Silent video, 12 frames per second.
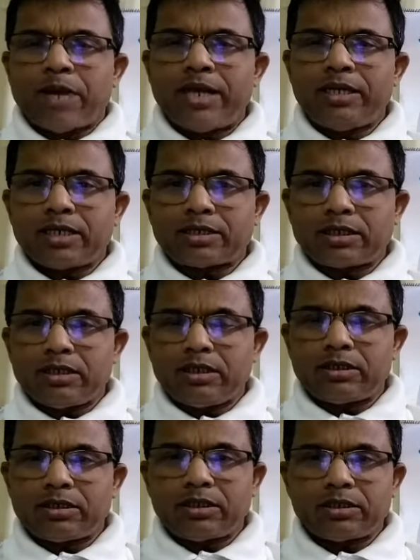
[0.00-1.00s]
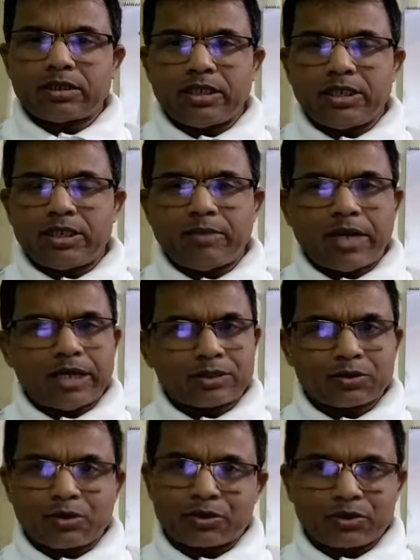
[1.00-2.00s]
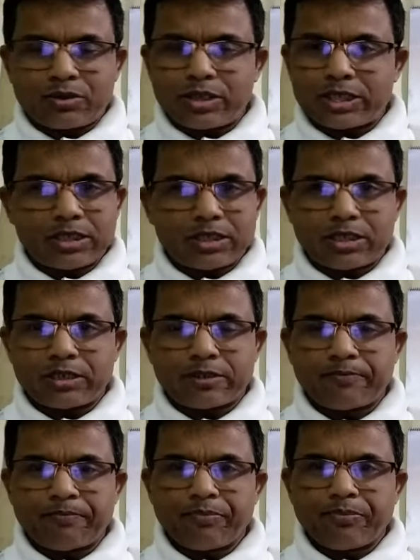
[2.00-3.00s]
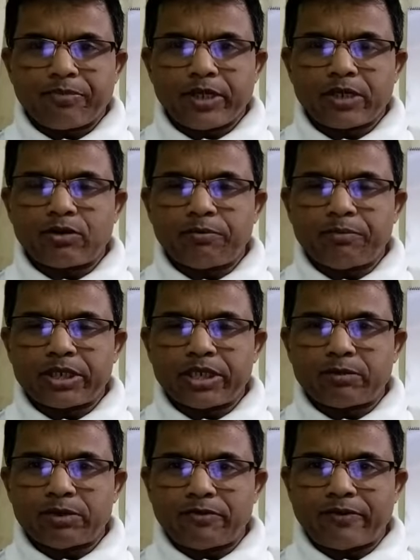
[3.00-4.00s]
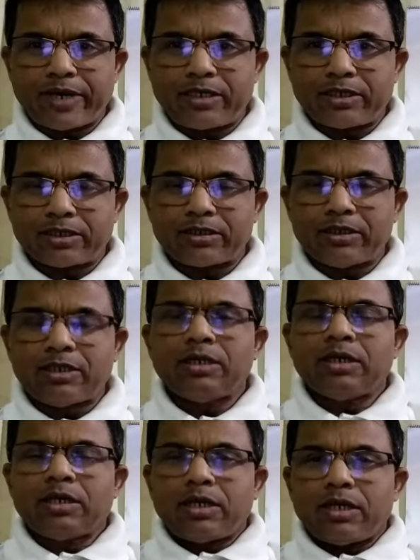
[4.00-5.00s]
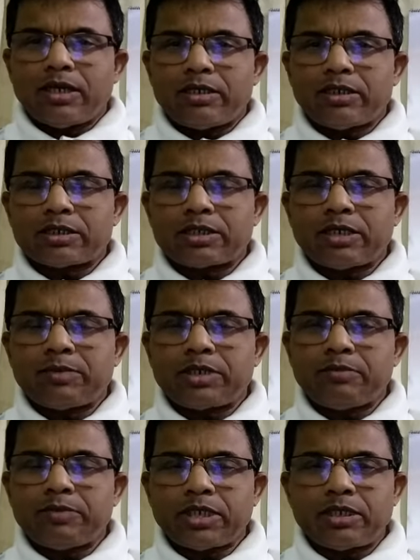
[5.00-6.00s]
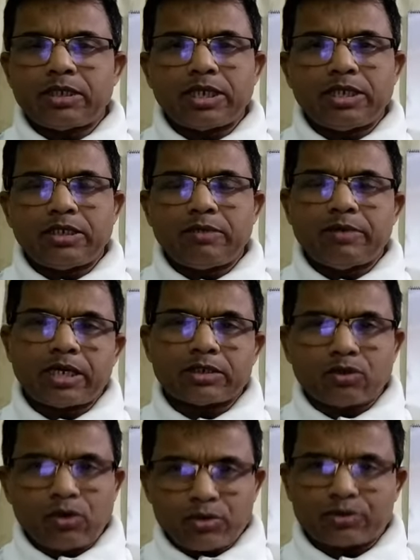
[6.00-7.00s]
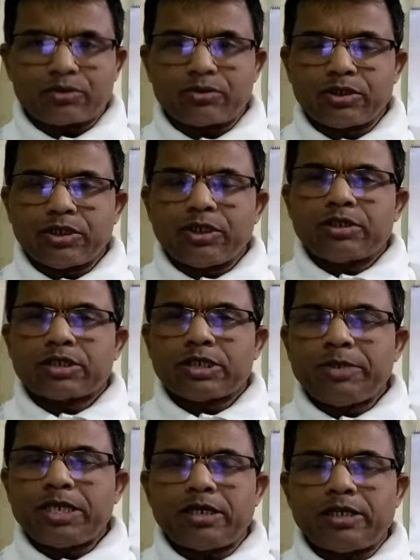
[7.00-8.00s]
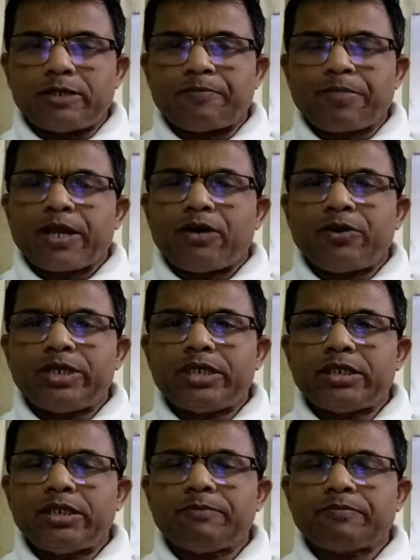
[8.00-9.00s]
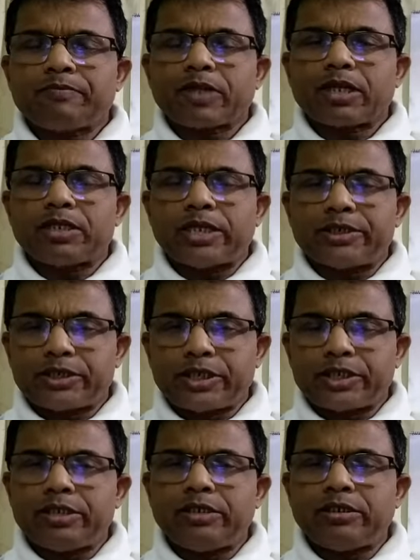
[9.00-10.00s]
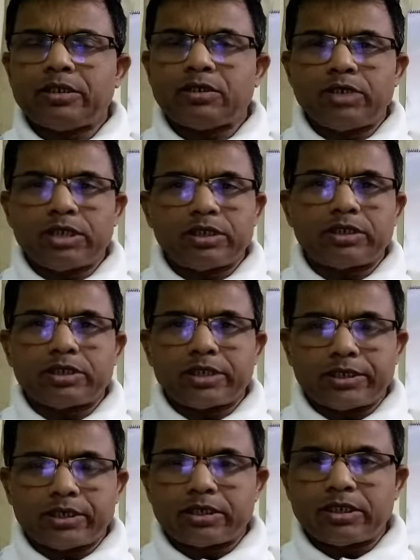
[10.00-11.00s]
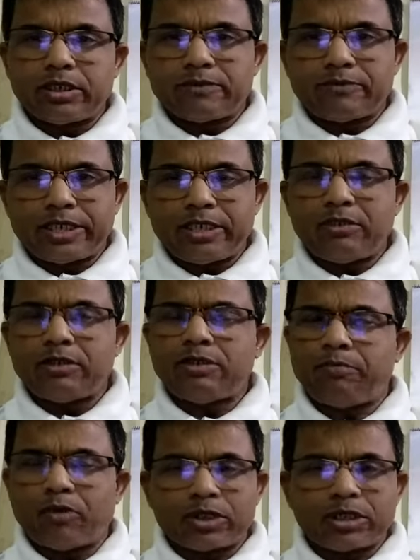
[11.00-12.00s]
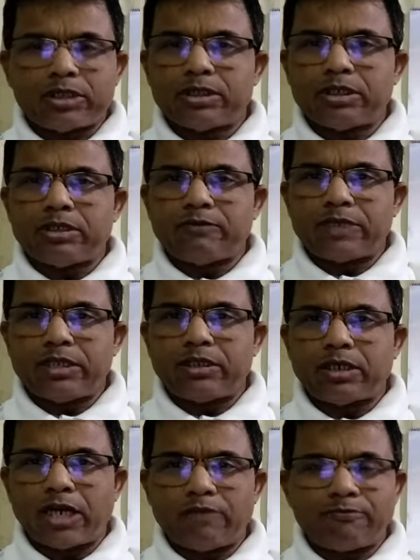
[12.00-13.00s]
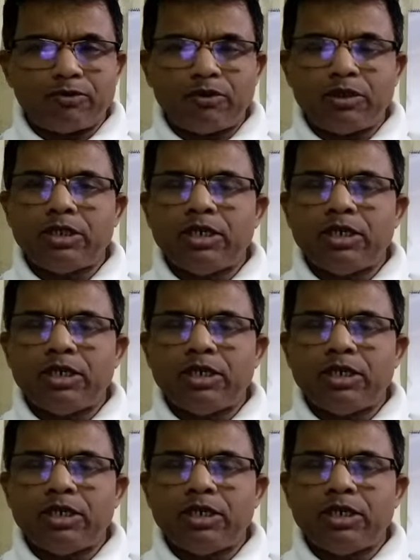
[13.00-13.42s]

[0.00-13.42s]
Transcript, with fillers: virus in anything there is antivirus also isn't it in computer there may be virus and the same time there are antivirus also similarly auditing test checking in auditing test checking is very important thing very helpful